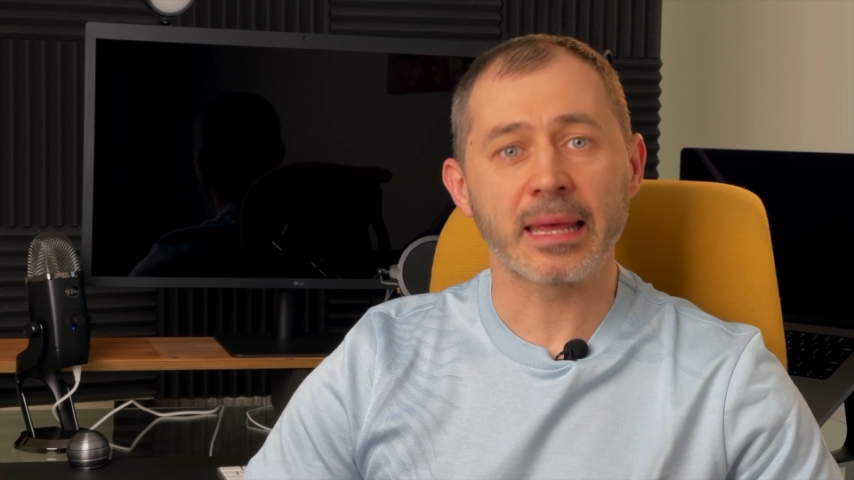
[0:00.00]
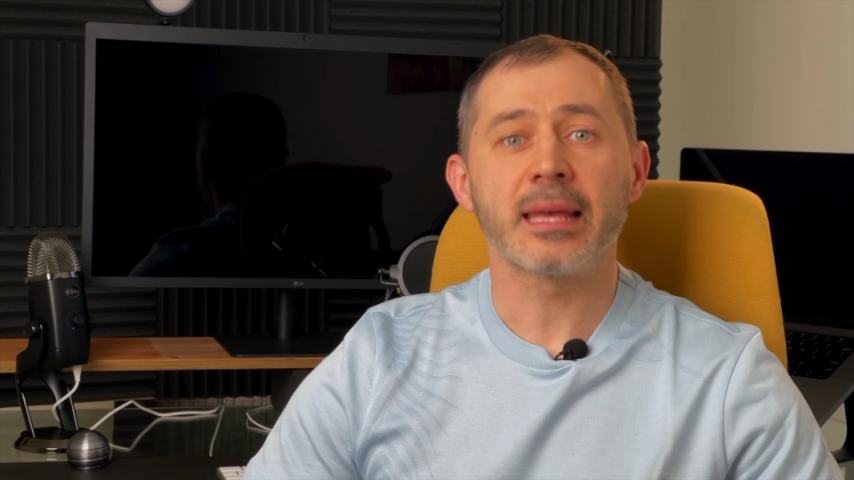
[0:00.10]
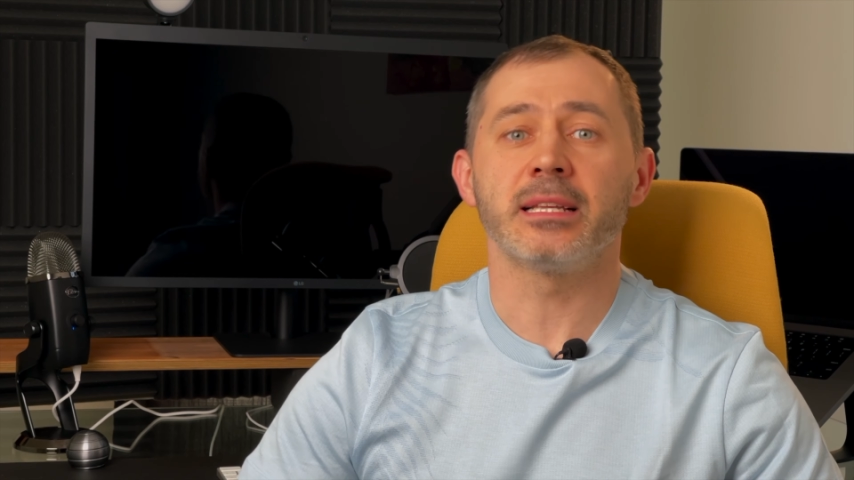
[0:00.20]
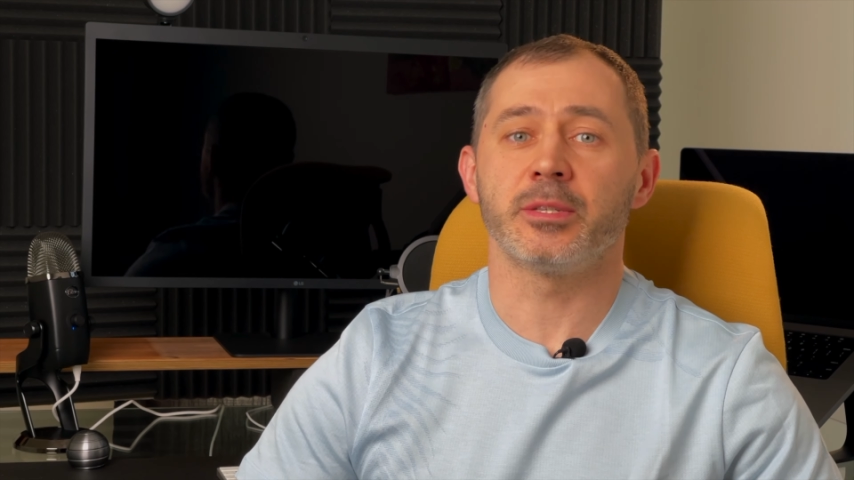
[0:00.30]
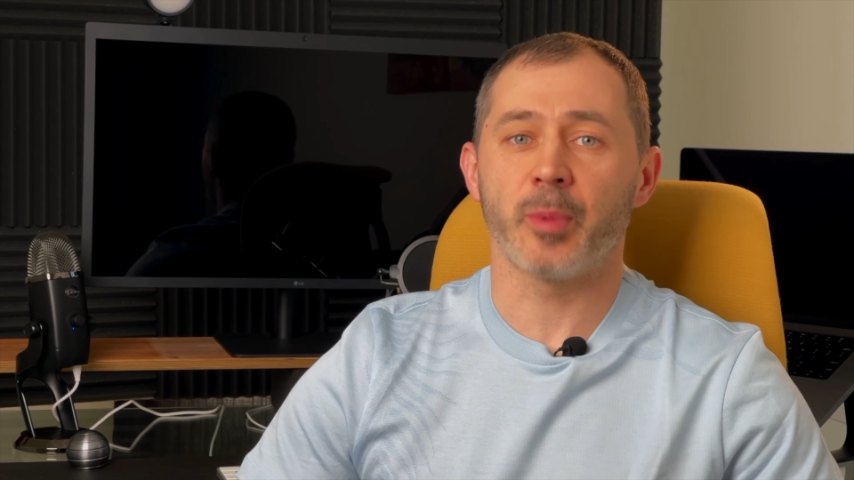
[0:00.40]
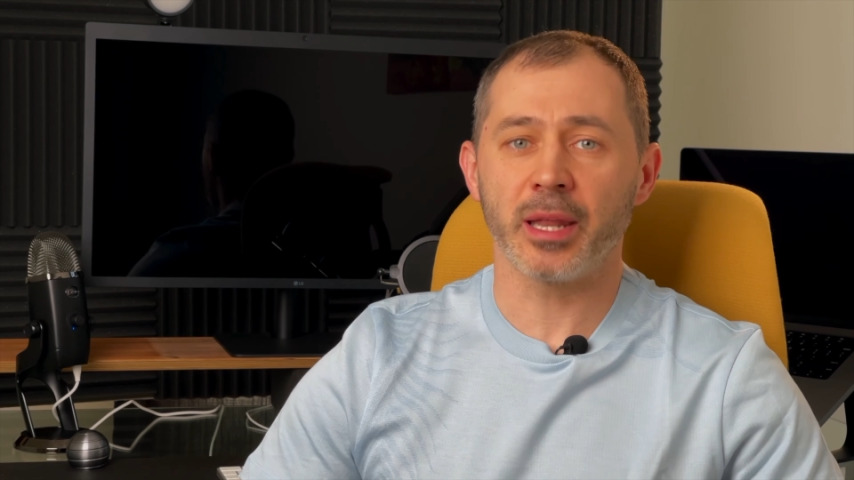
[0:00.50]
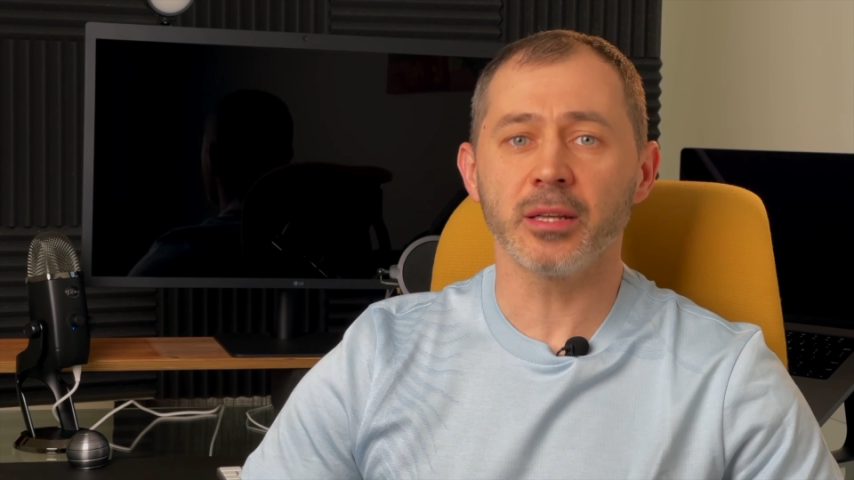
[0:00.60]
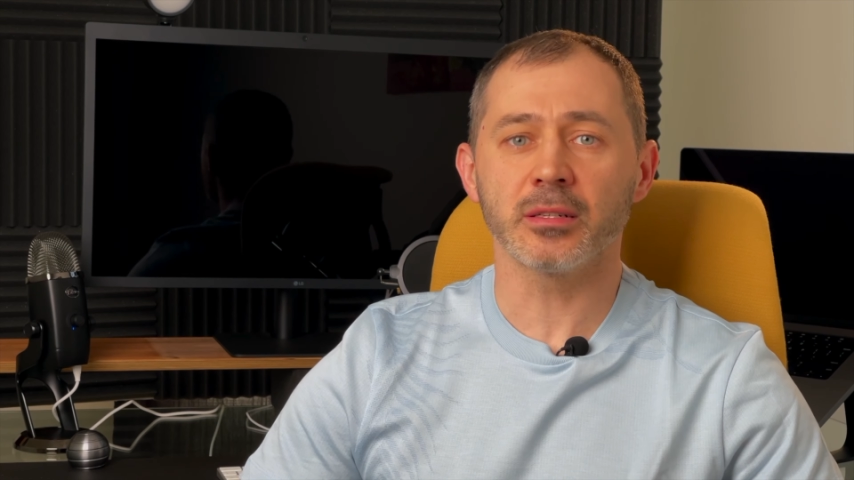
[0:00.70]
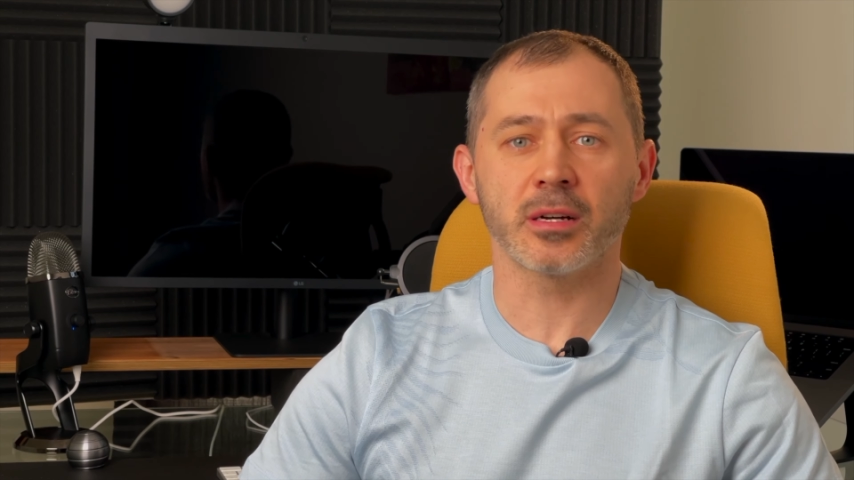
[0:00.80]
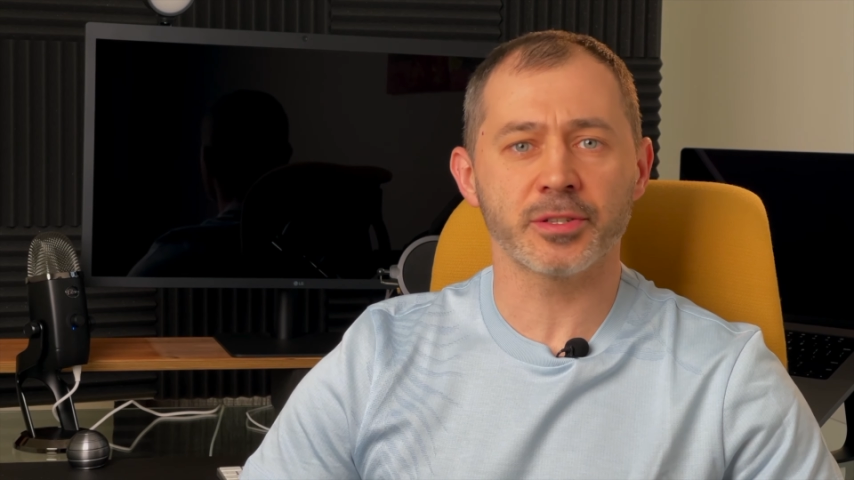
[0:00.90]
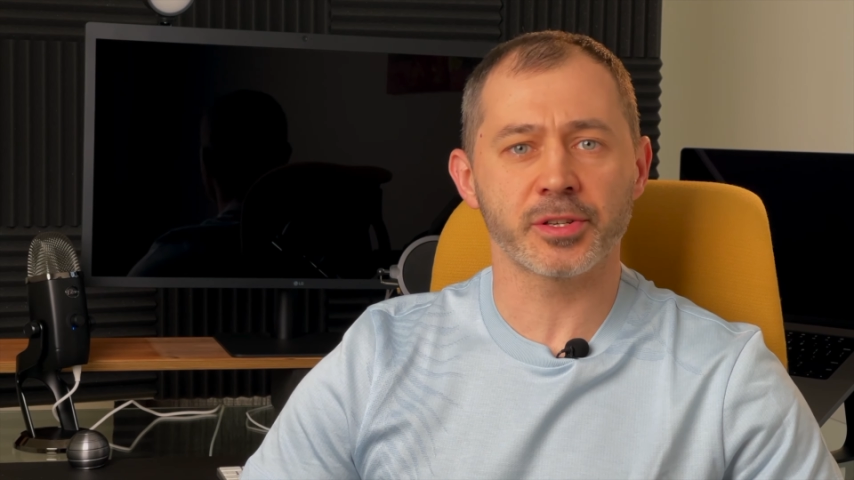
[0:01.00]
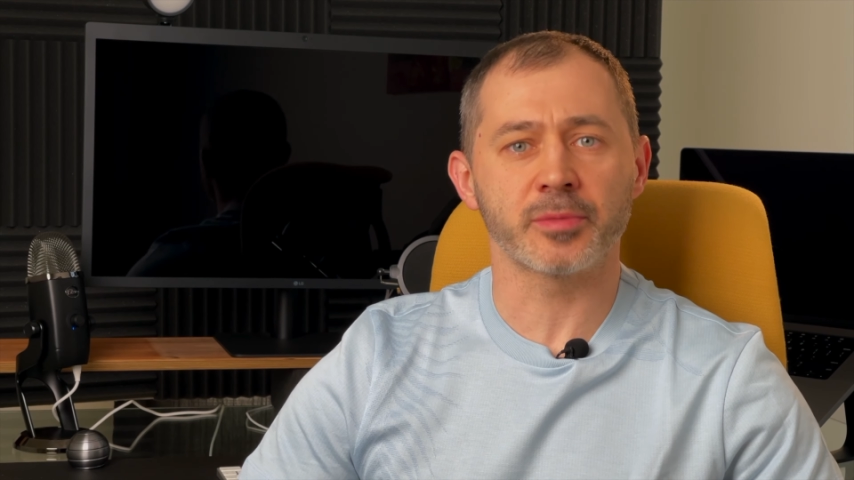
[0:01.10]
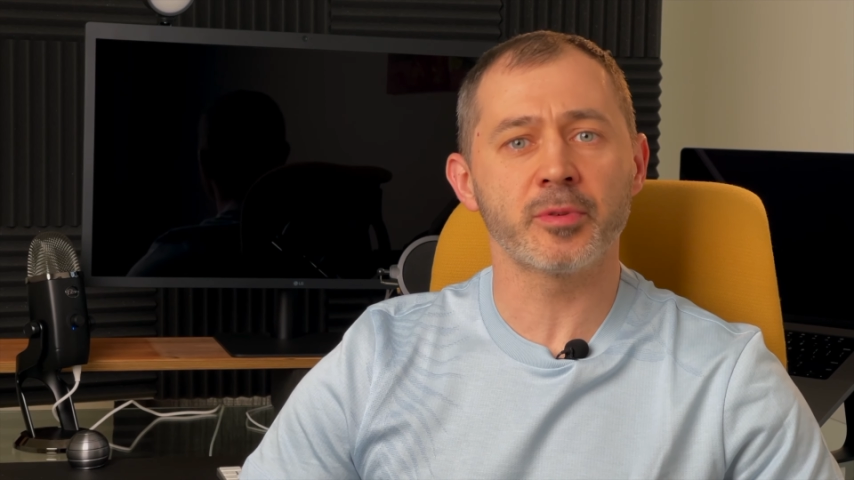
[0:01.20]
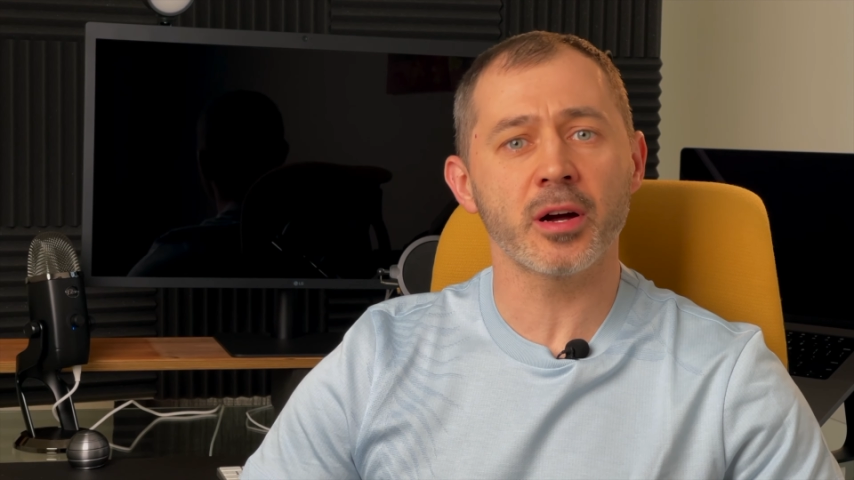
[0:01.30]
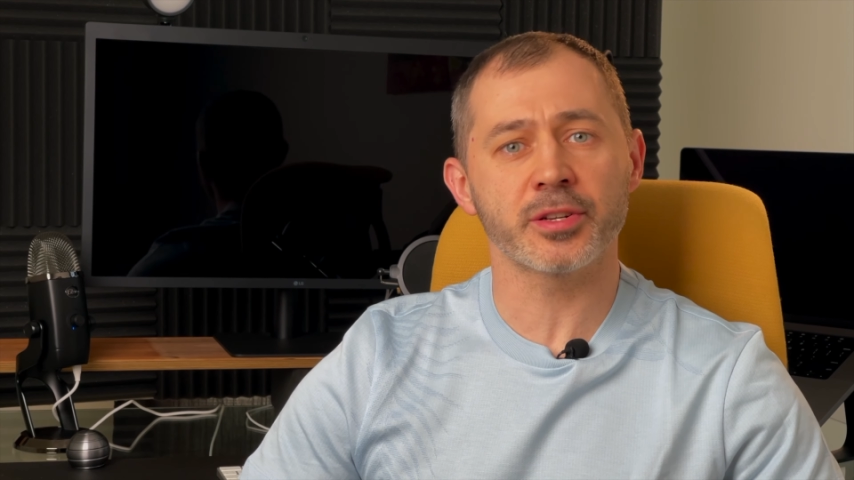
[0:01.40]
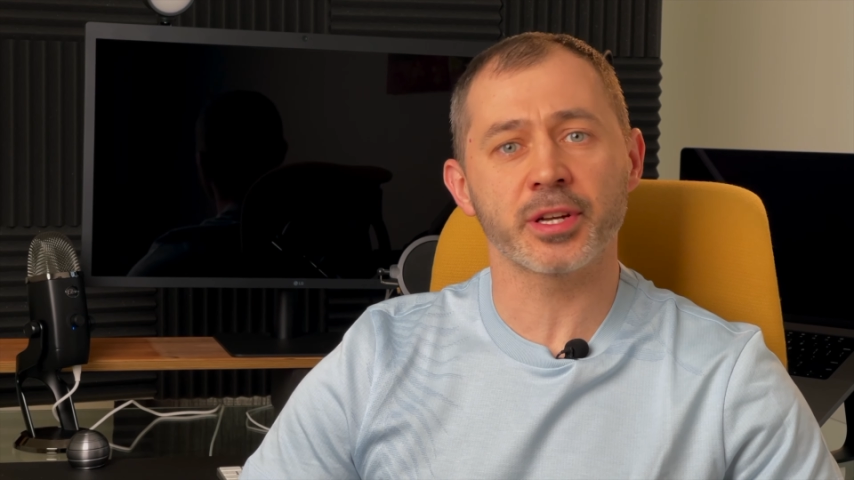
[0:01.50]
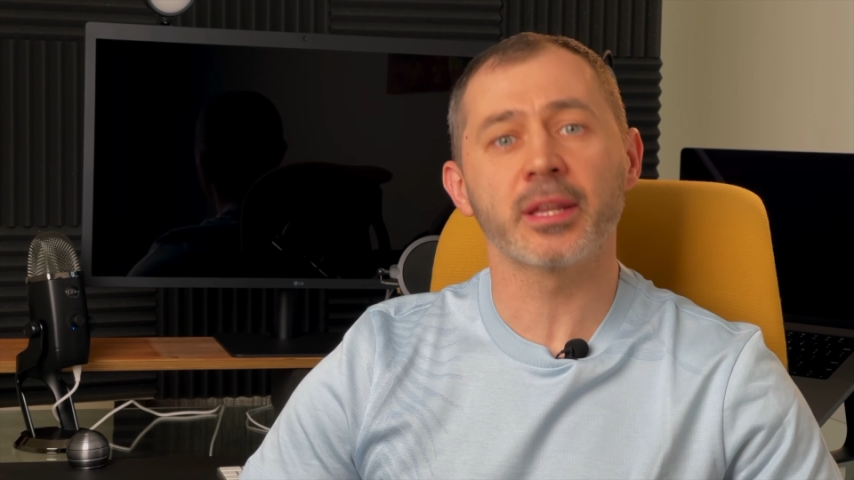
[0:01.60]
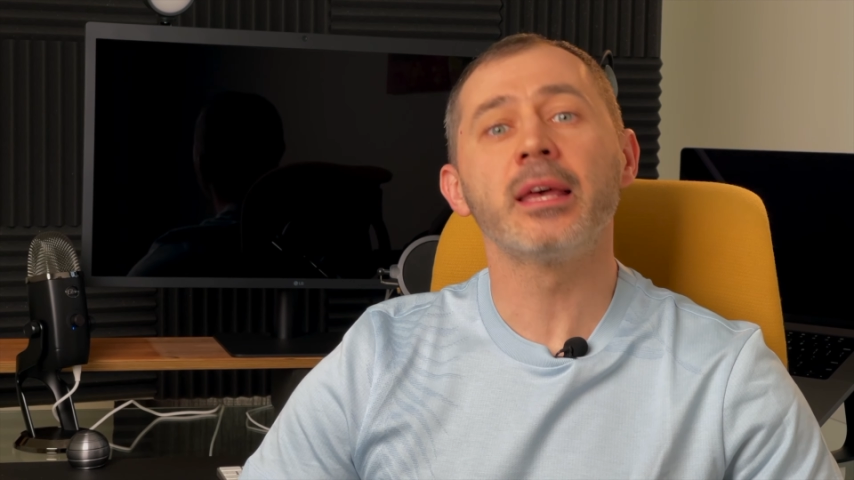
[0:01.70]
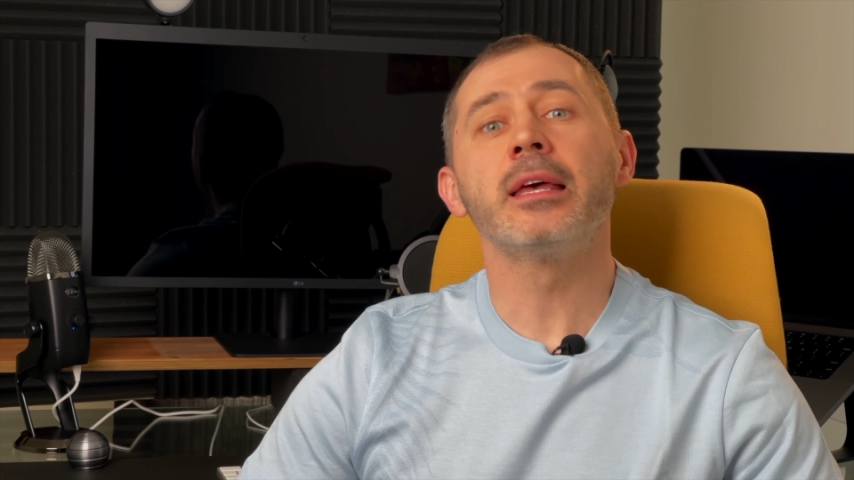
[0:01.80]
is when you launch your project,